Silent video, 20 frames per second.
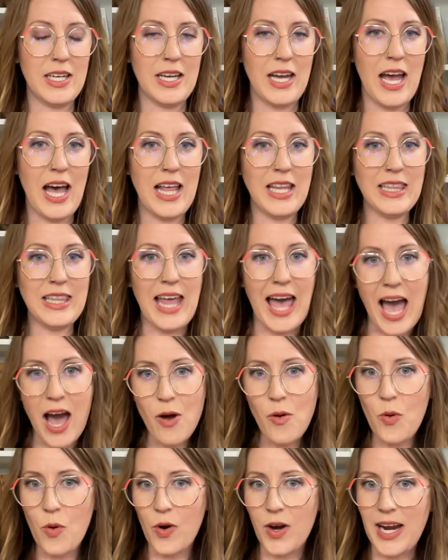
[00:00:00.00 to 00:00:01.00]

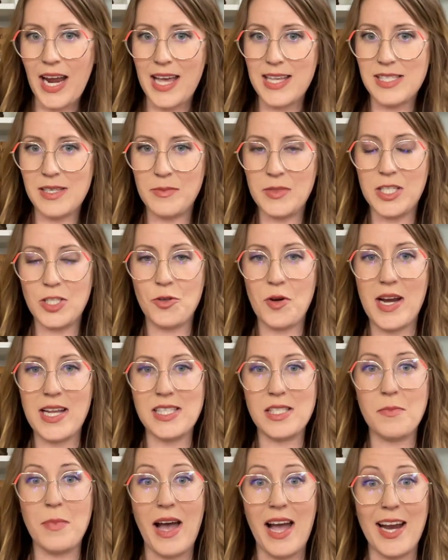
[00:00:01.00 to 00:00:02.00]
allow orgasm to
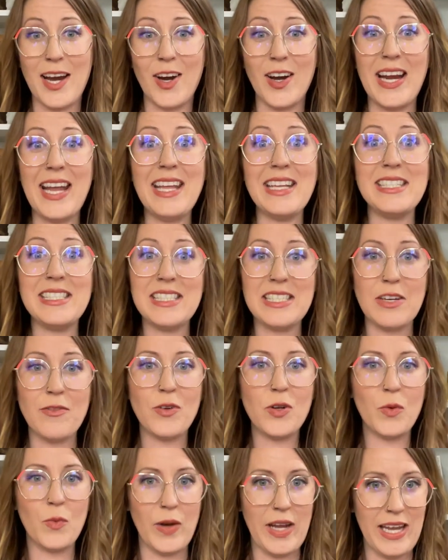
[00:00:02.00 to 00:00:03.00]
transpire in
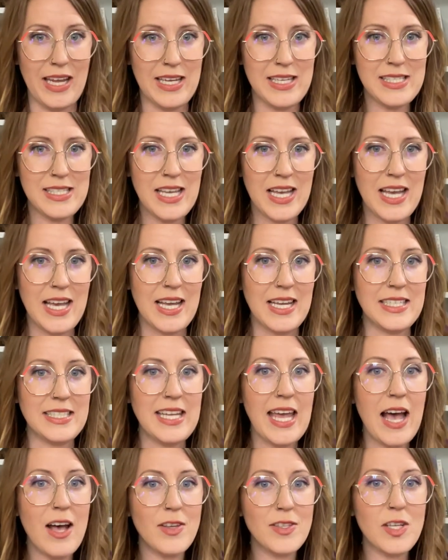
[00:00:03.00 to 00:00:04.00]
different ways
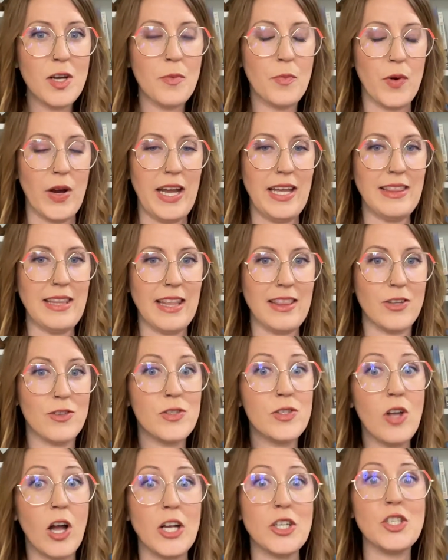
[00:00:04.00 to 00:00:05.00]
tells our brain that there's
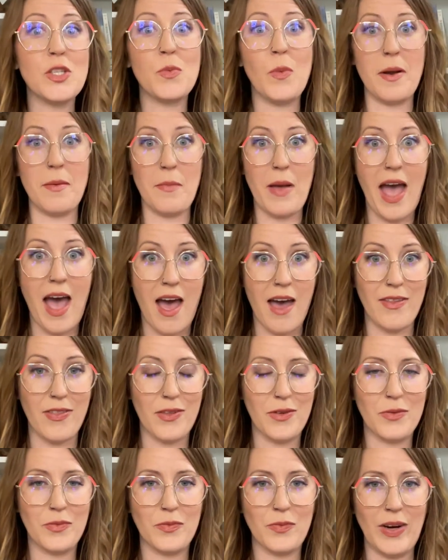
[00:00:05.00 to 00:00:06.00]
not just one path,
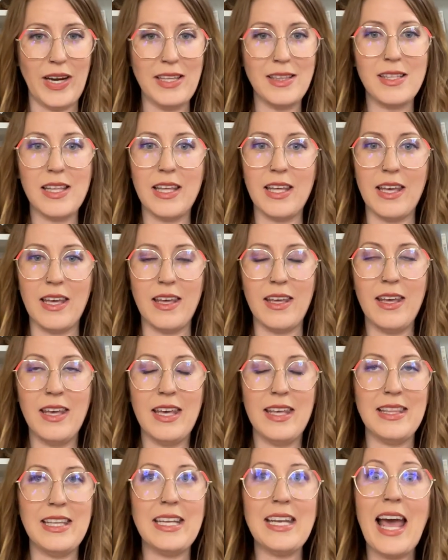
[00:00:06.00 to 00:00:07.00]
right?
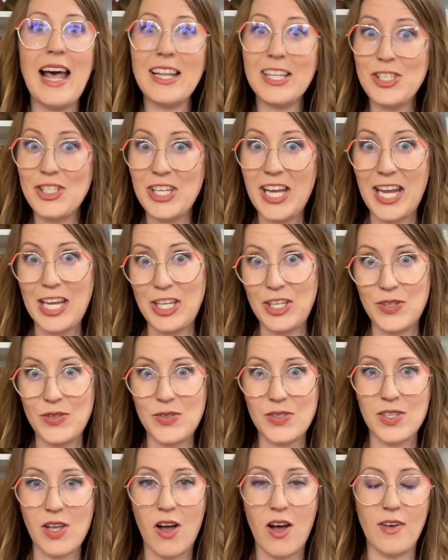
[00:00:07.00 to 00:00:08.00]
The analogy I
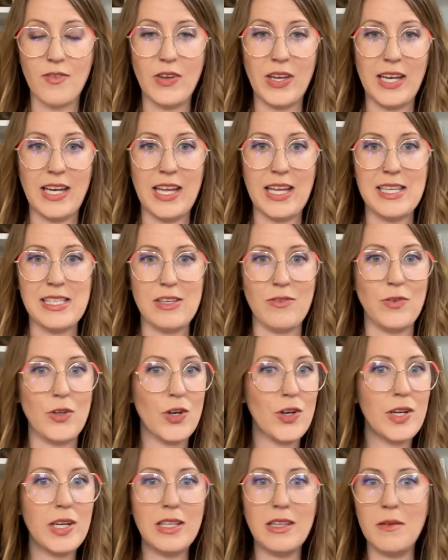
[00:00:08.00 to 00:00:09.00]
use often is, if
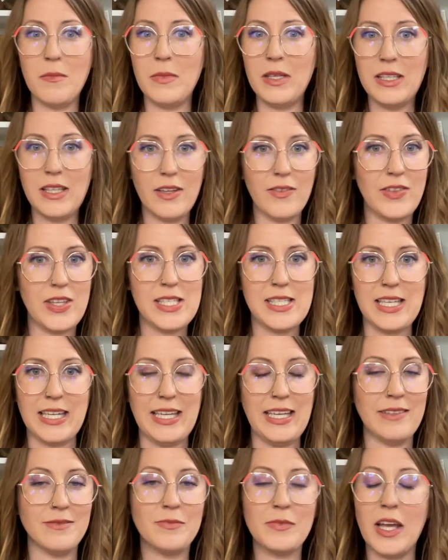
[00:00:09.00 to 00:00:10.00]
you're in the middle of the
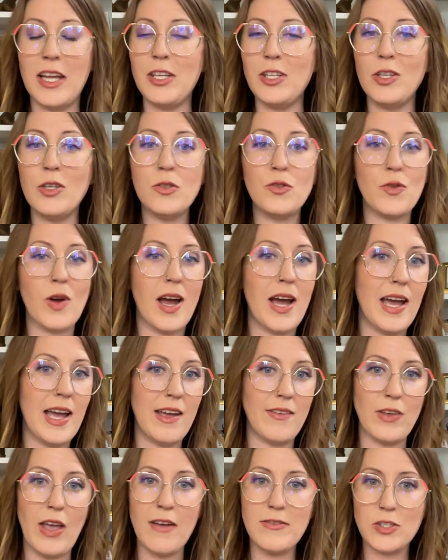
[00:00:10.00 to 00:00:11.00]
city and you
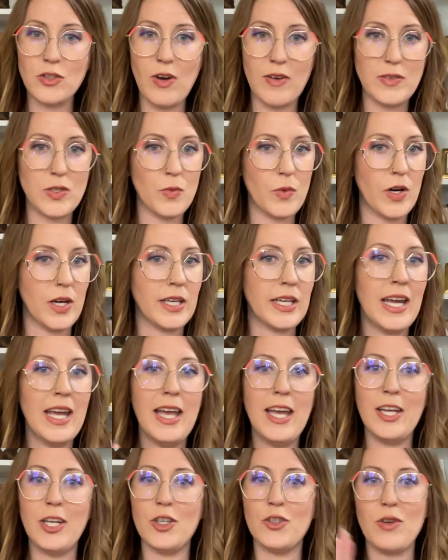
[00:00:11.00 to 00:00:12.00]
have to drive to work,
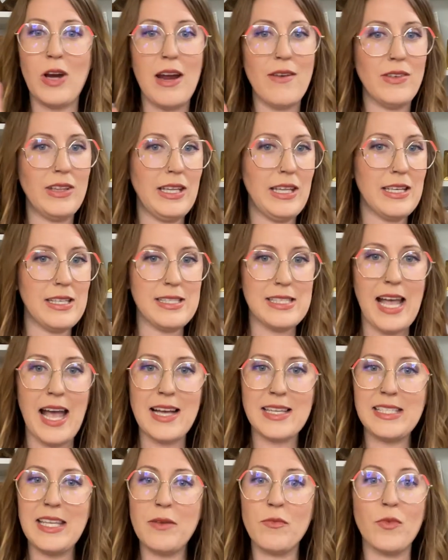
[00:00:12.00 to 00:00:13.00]
you're driving the
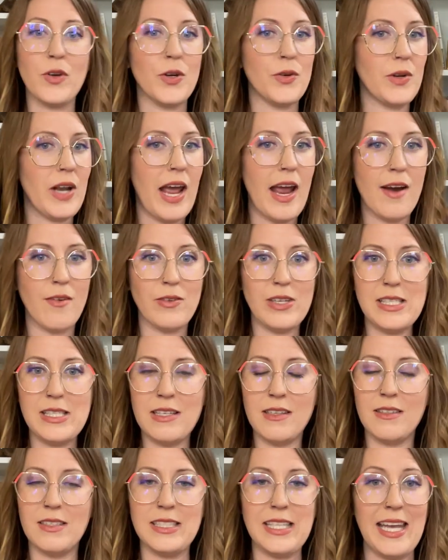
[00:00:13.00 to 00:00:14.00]
exact same route every
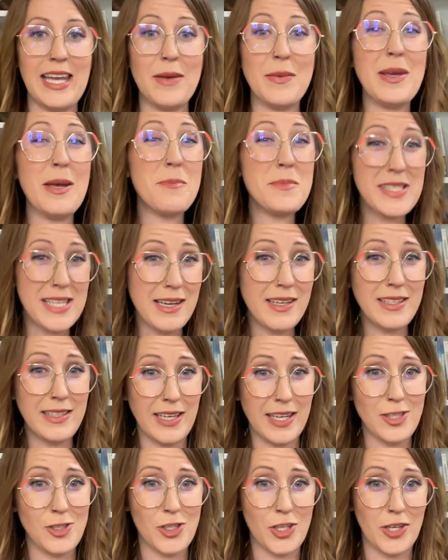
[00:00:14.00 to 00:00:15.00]
single day, it becomes second
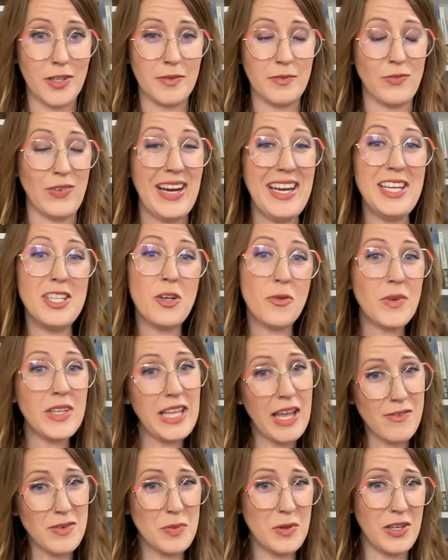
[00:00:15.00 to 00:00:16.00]
nature, right? You don't really
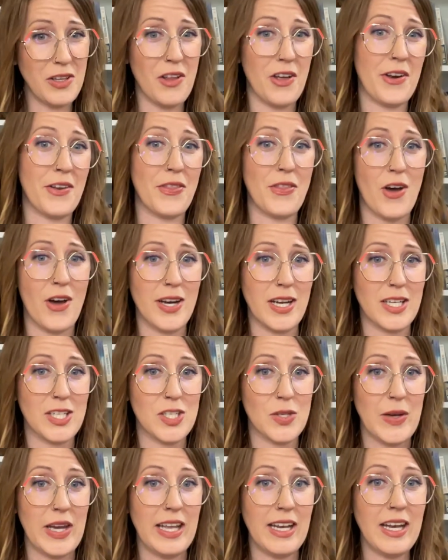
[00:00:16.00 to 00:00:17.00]
have to put a lot of thought into
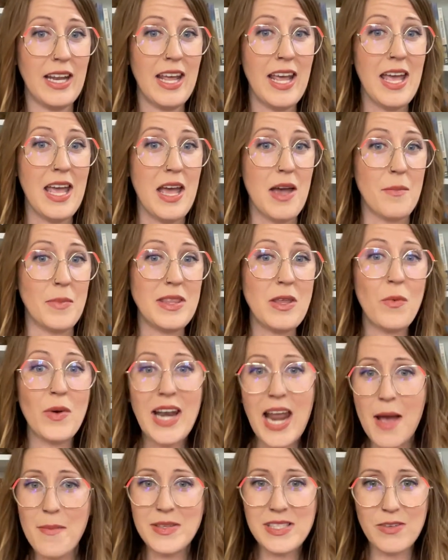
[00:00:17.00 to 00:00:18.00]
it. But then what
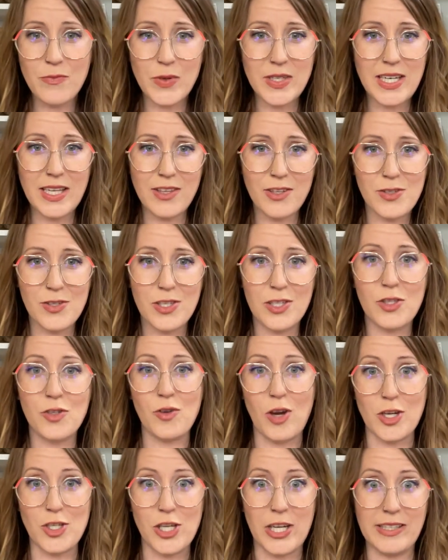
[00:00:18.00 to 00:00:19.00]
happens if one day there's
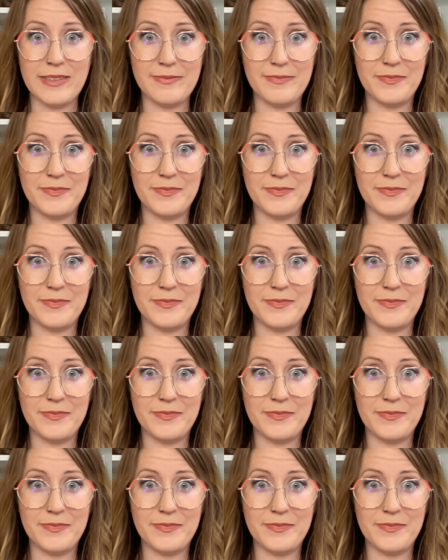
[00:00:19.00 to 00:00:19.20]
construction?